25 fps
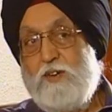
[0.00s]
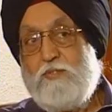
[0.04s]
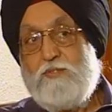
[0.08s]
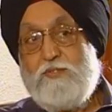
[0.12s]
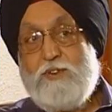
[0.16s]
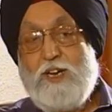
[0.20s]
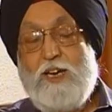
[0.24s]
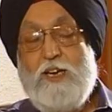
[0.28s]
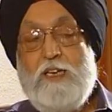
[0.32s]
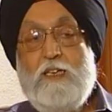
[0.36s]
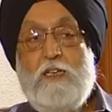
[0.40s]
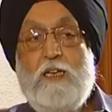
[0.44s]

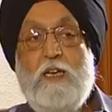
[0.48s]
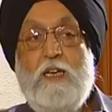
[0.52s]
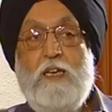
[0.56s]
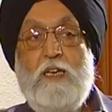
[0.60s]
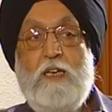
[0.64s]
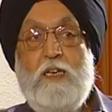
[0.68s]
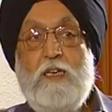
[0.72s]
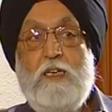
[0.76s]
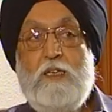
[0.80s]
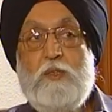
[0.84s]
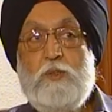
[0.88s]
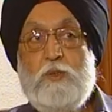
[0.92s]

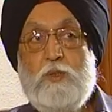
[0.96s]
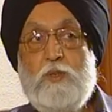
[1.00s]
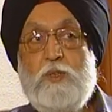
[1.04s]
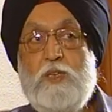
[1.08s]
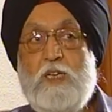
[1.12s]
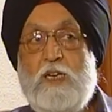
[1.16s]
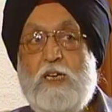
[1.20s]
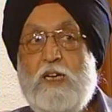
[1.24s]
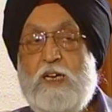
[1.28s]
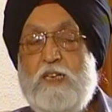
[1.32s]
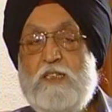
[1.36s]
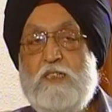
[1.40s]
frankly,
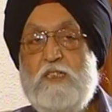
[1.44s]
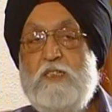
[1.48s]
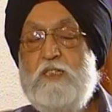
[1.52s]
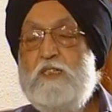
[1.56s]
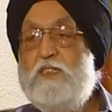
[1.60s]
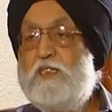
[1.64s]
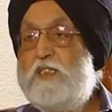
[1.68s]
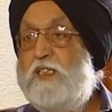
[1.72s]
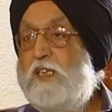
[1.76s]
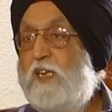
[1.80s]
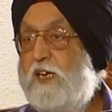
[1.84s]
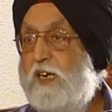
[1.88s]
today I
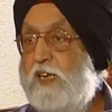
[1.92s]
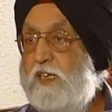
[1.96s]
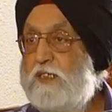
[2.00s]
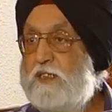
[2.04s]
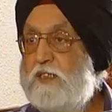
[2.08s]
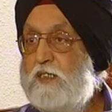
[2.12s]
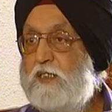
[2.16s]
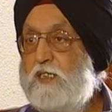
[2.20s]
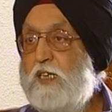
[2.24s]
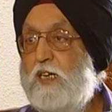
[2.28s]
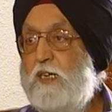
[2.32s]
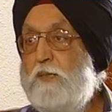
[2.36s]
didn't
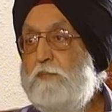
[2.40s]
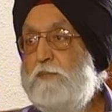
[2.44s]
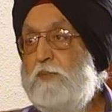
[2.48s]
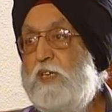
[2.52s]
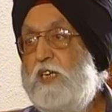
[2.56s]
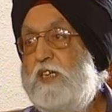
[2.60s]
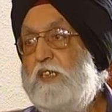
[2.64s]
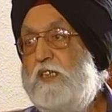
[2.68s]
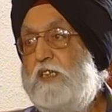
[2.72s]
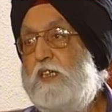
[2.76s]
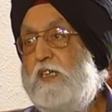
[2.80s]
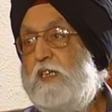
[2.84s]
realize it. I'm
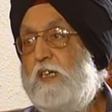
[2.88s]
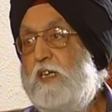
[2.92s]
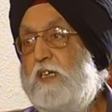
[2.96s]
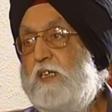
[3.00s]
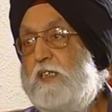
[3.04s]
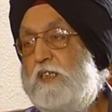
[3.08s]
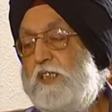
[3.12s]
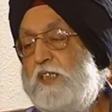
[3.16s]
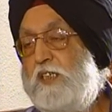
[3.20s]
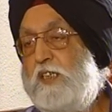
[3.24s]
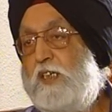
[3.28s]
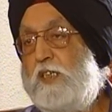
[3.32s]
getting
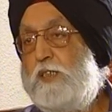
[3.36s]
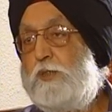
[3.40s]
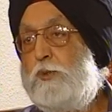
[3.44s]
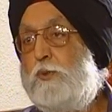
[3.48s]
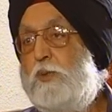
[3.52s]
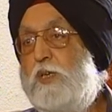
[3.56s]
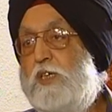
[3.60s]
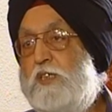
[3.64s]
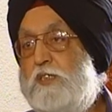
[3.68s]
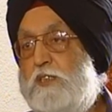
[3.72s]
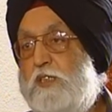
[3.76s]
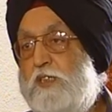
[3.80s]

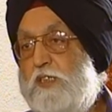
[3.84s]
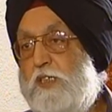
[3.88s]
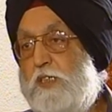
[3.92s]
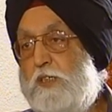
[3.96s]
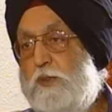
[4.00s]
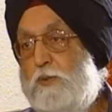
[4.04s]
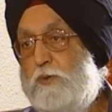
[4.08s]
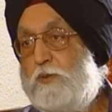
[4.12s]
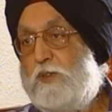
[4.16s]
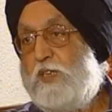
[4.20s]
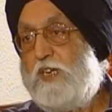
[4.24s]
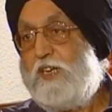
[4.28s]
re-educated
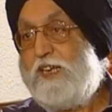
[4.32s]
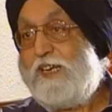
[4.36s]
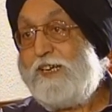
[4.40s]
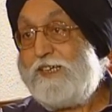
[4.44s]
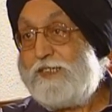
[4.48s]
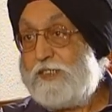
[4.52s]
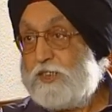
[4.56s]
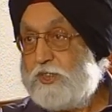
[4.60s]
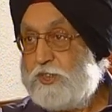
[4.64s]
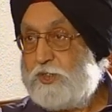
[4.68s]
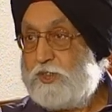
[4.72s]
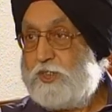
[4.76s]
into the
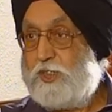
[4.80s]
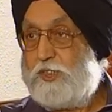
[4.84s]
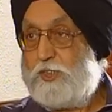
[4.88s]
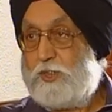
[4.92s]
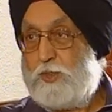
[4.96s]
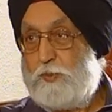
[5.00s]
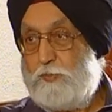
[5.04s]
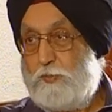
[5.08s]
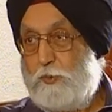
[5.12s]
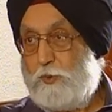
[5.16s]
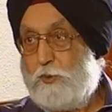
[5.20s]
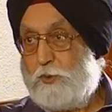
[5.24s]
latest in
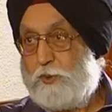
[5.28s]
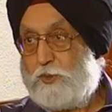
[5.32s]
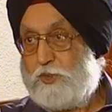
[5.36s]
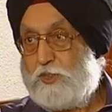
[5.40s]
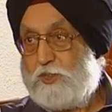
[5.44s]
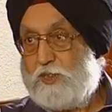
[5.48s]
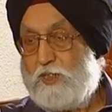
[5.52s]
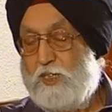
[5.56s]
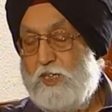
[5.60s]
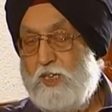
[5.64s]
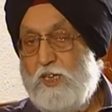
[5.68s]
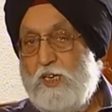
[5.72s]

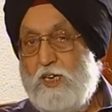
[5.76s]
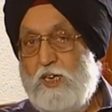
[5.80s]
sports.